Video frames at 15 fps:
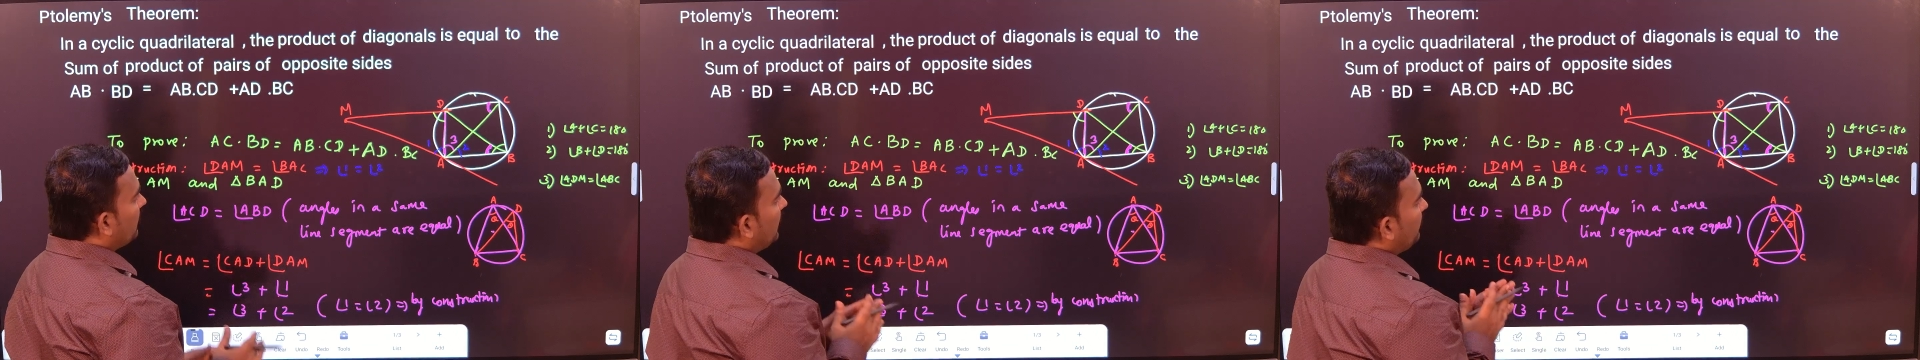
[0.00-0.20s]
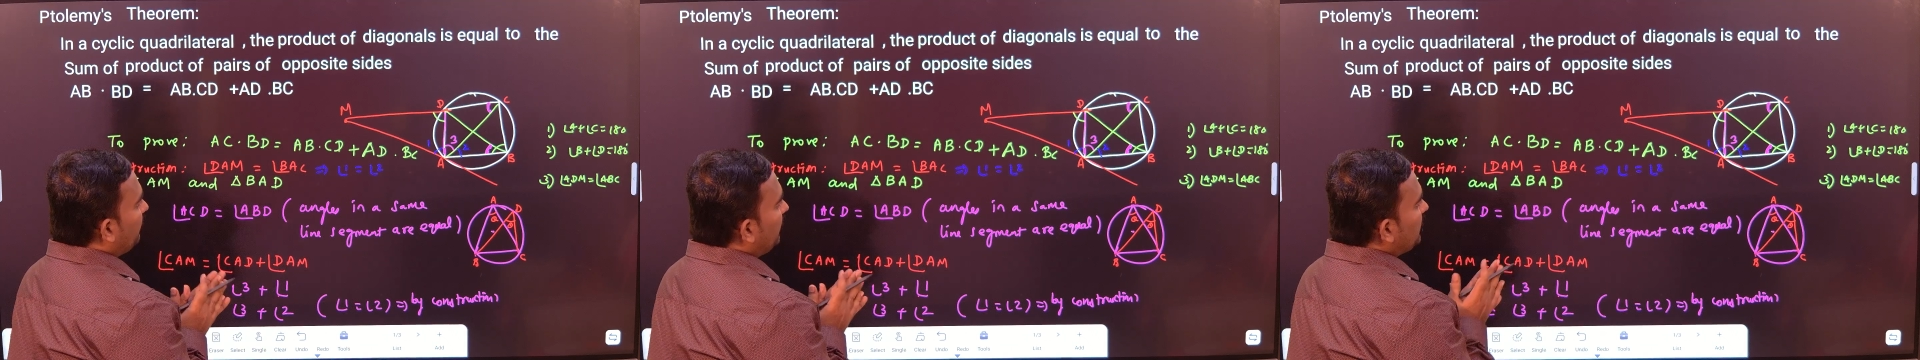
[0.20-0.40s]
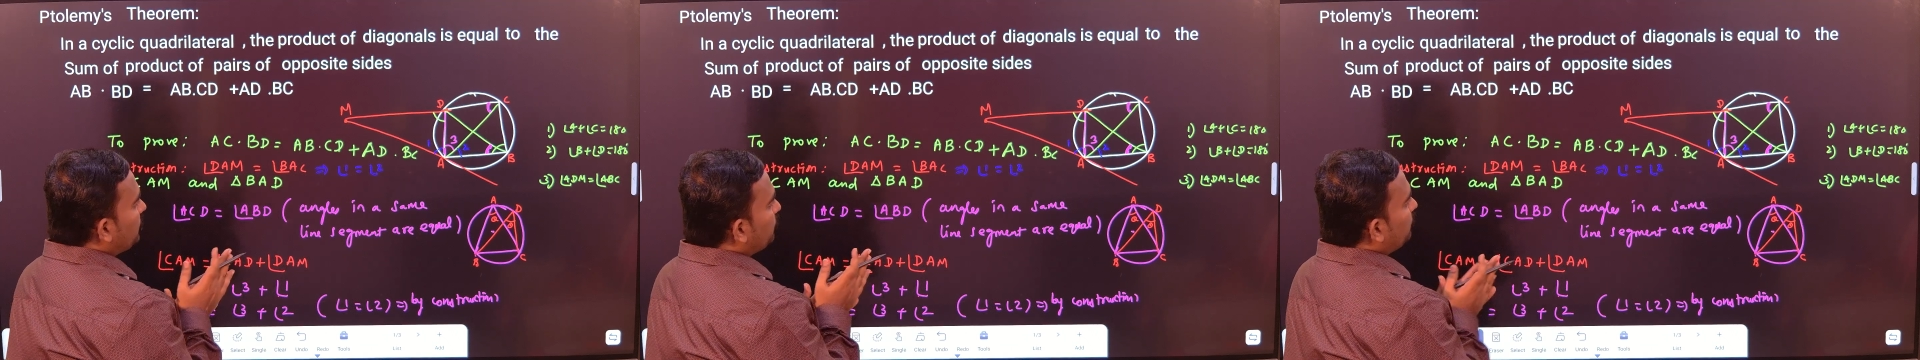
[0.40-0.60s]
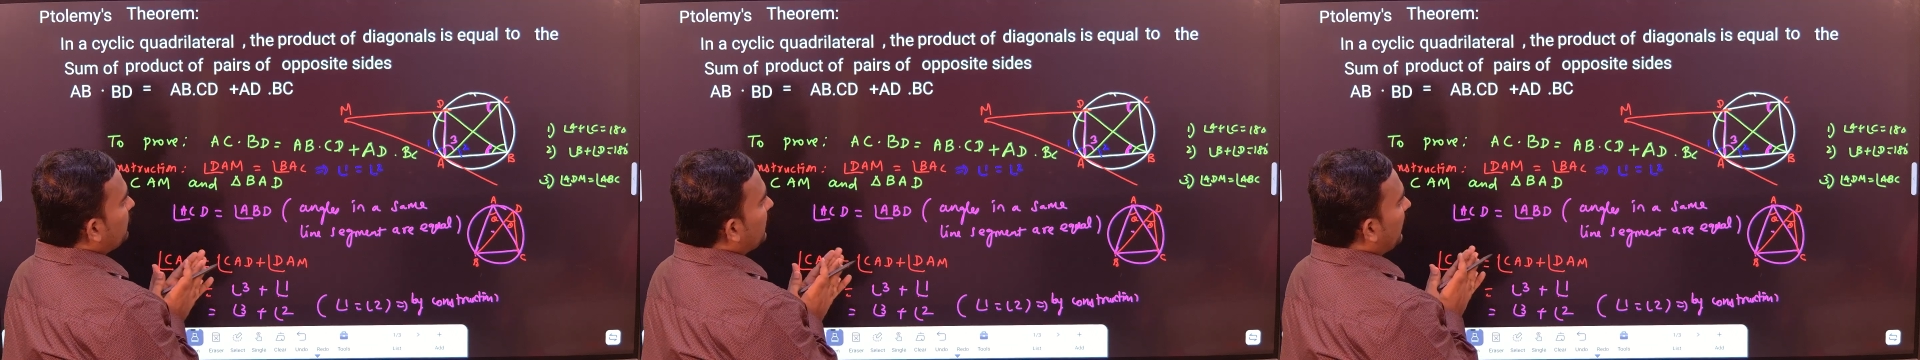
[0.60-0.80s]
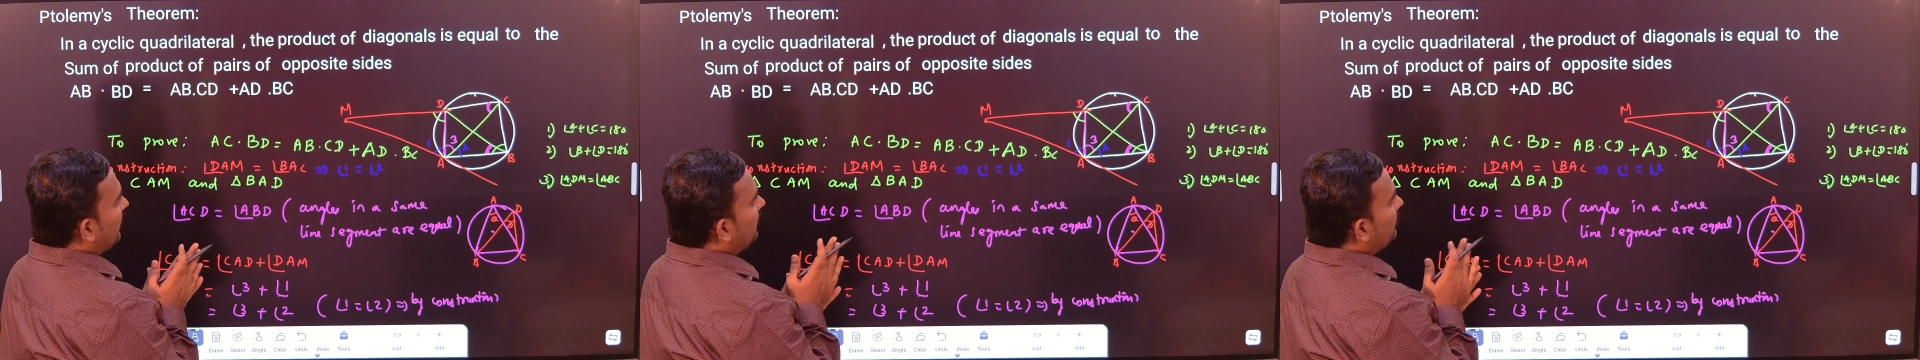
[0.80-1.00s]
that, which two
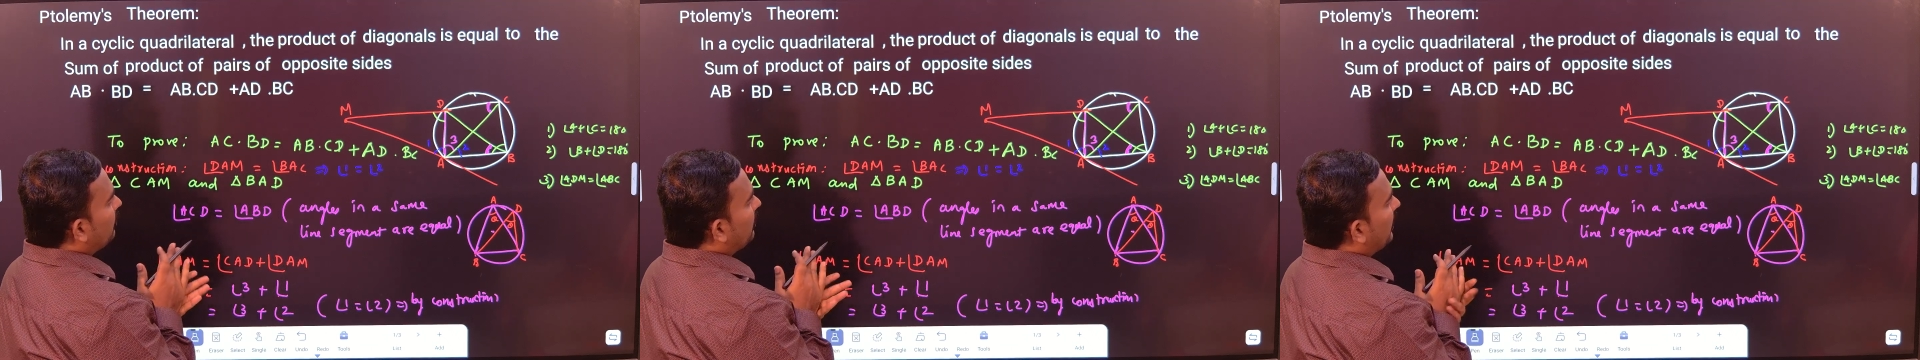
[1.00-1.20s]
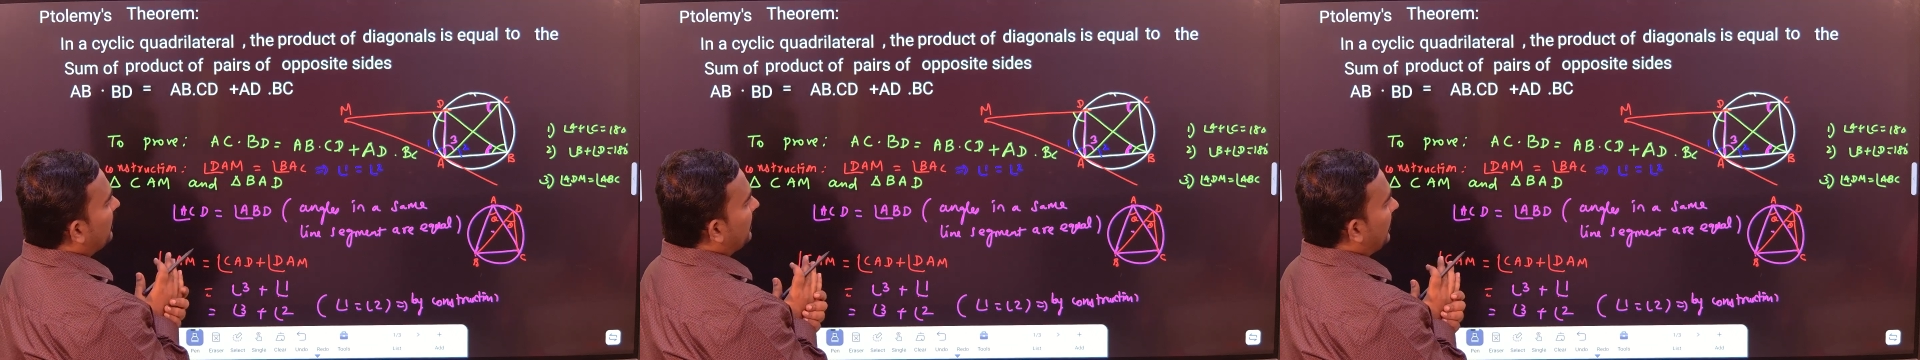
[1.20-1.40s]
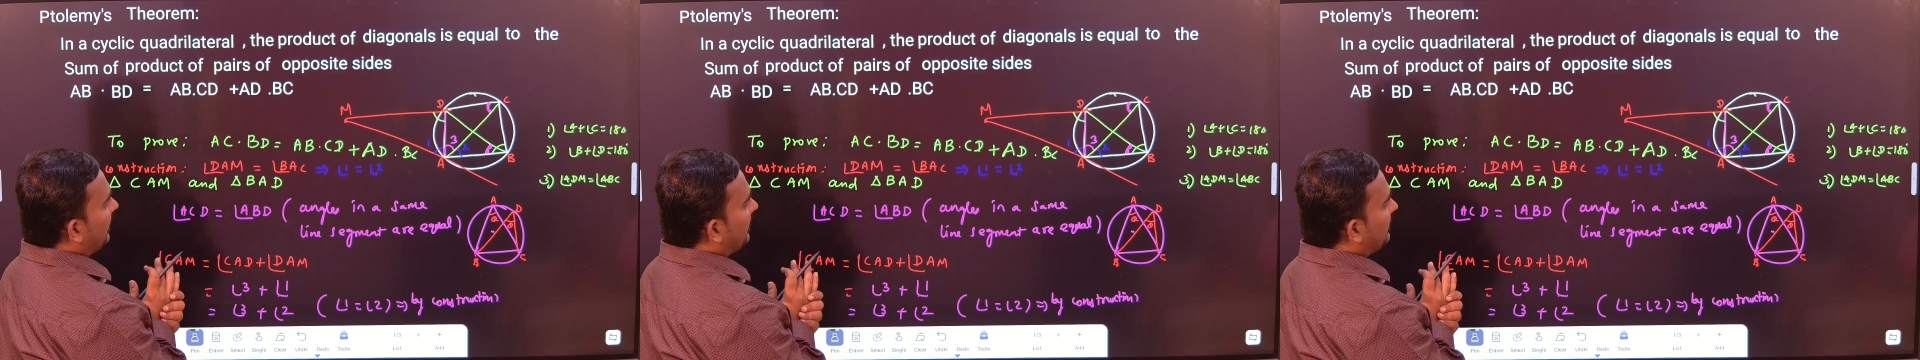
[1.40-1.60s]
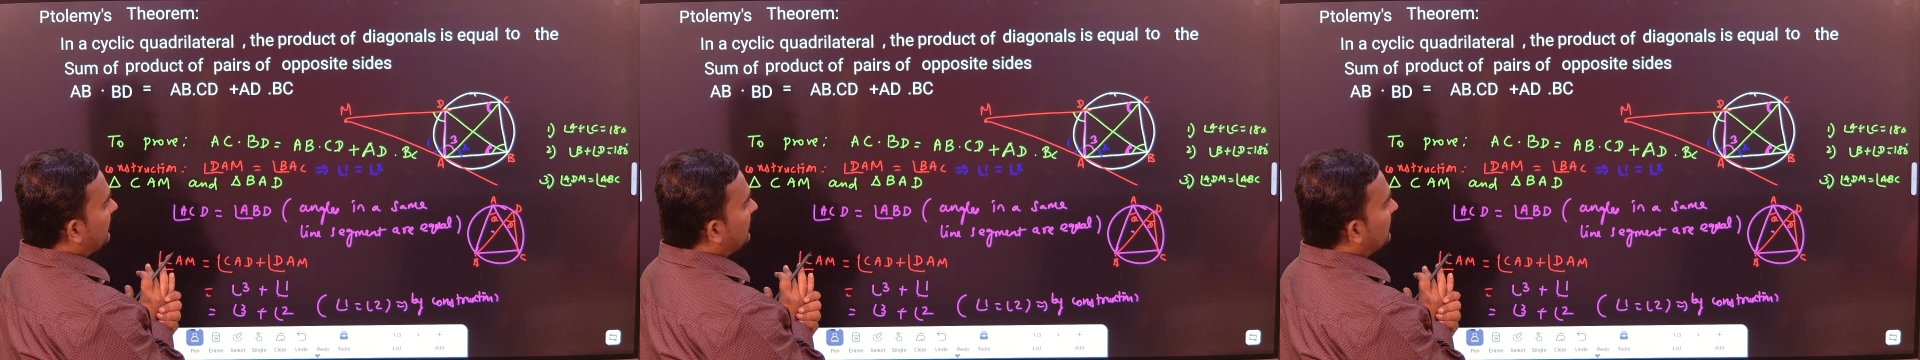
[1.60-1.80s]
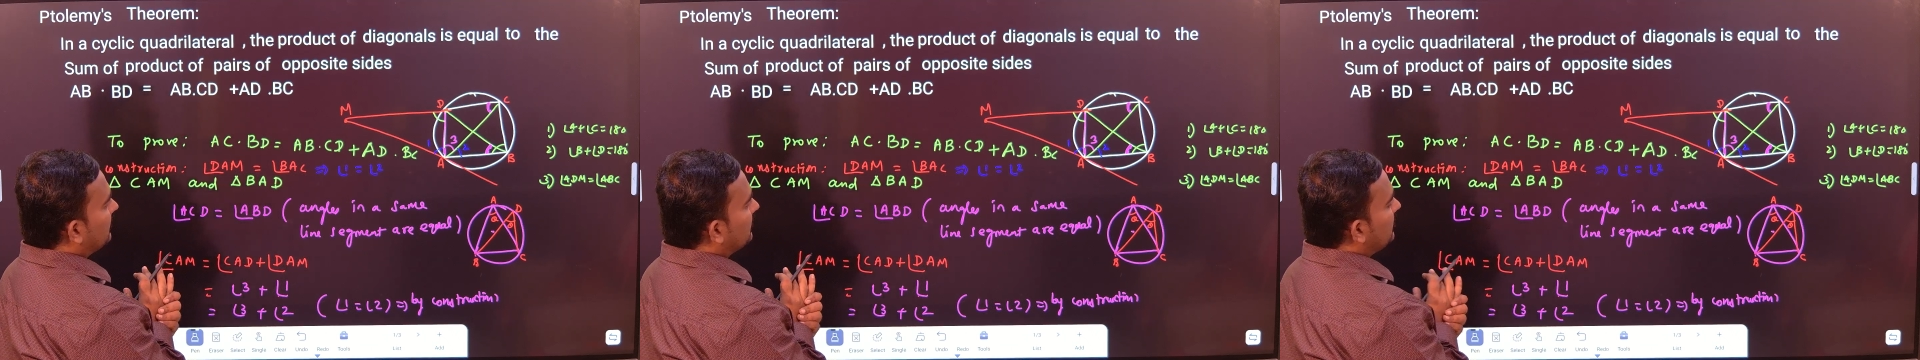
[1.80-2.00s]
triangle you can take?
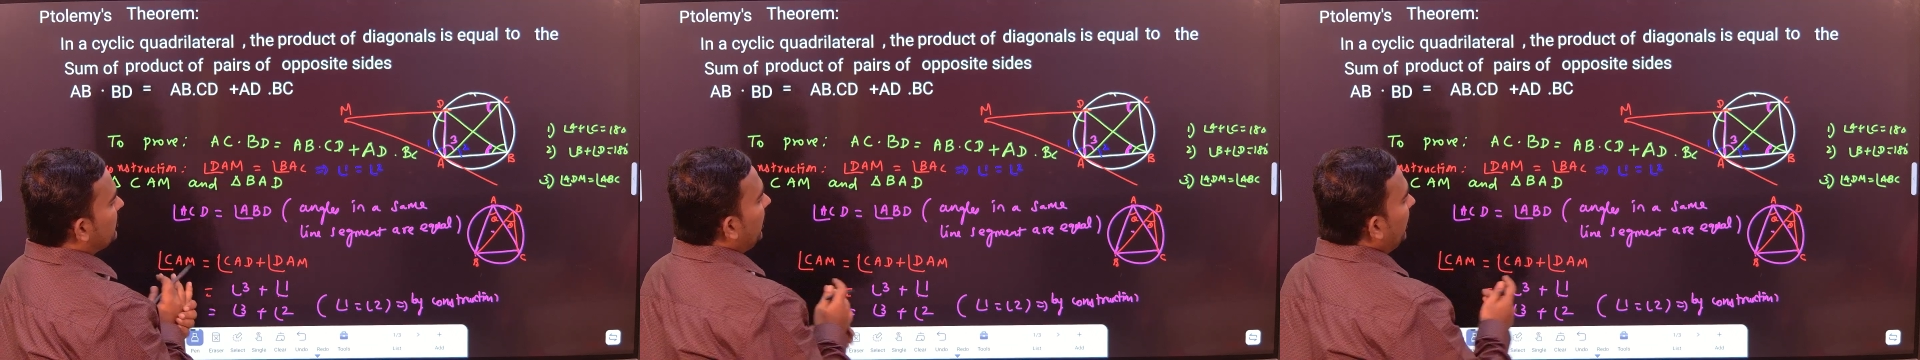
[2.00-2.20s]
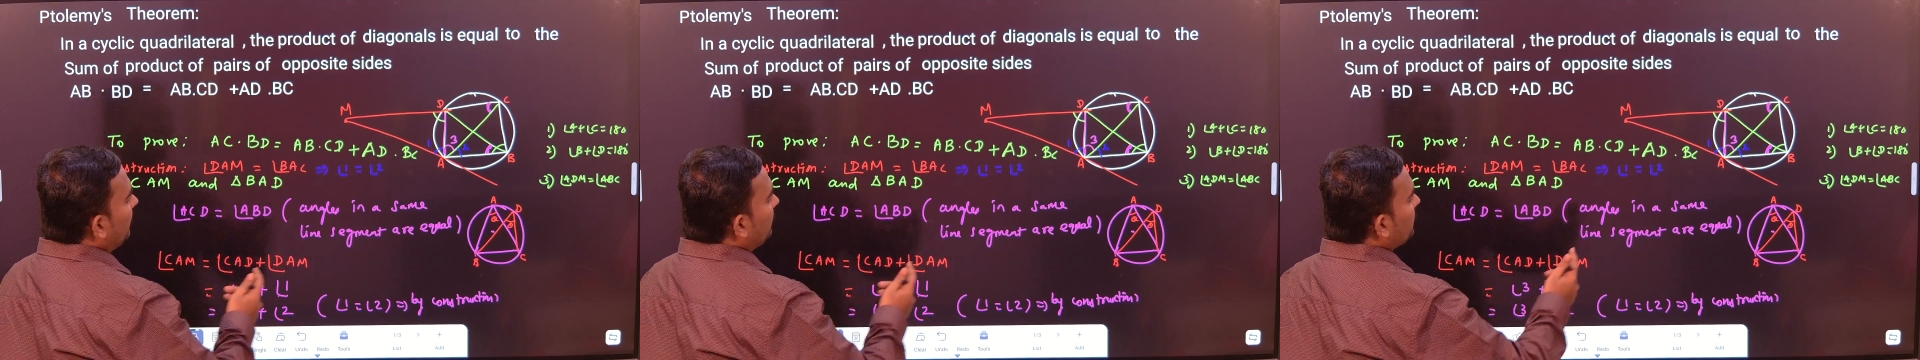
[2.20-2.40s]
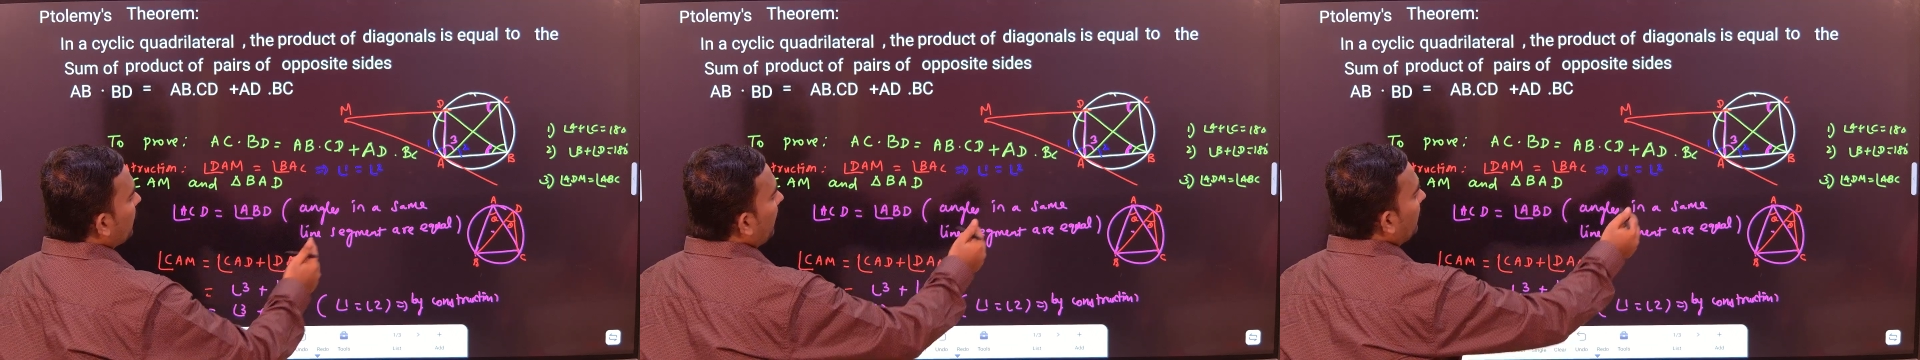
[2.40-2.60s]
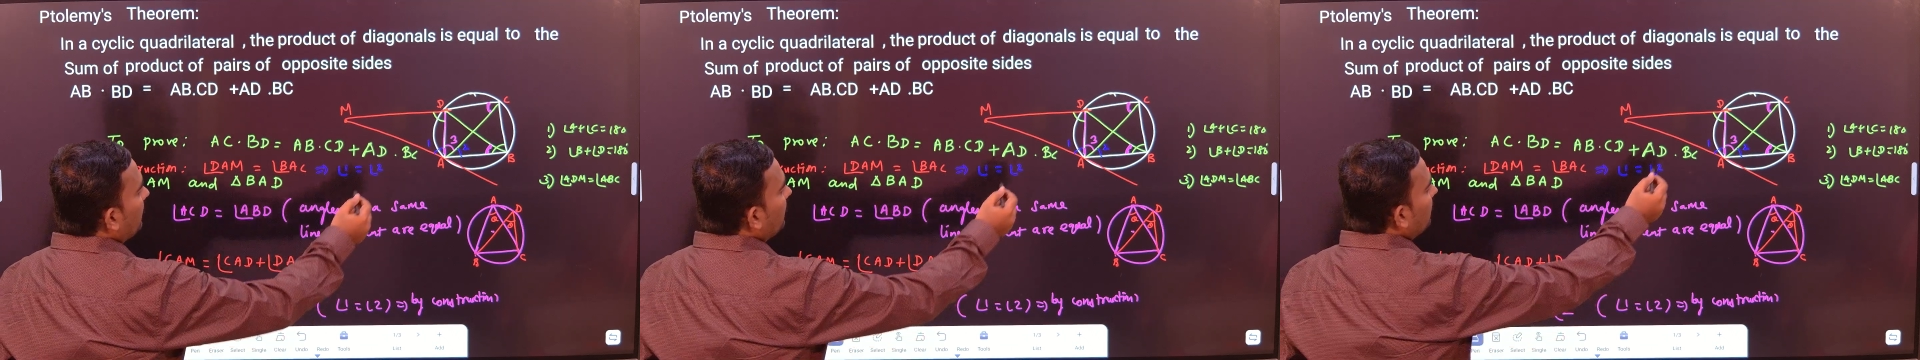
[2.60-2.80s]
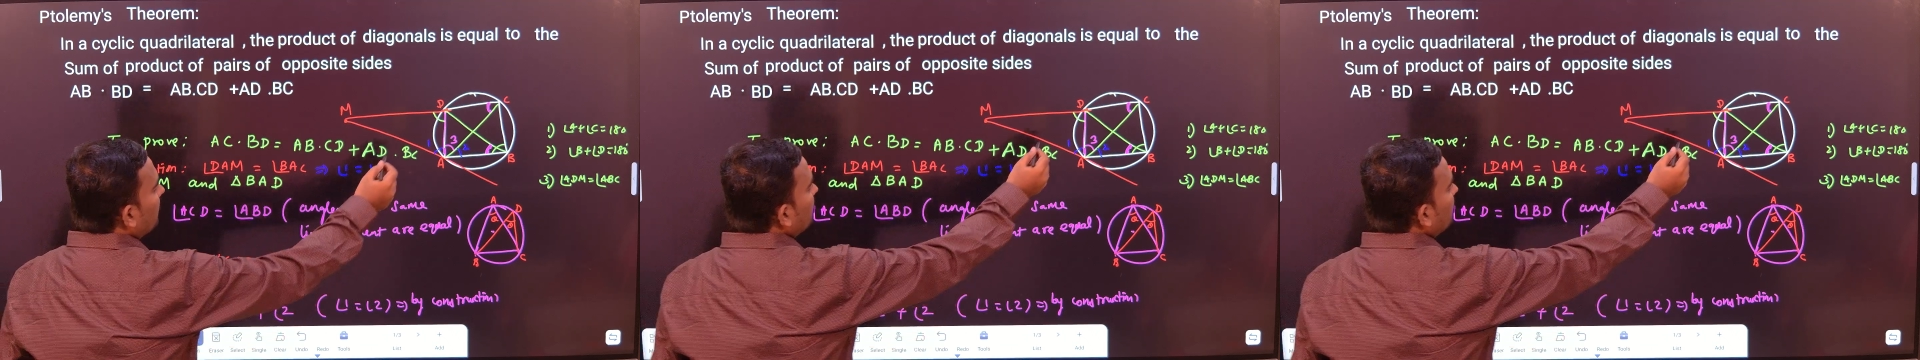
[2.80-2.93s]
Take triangle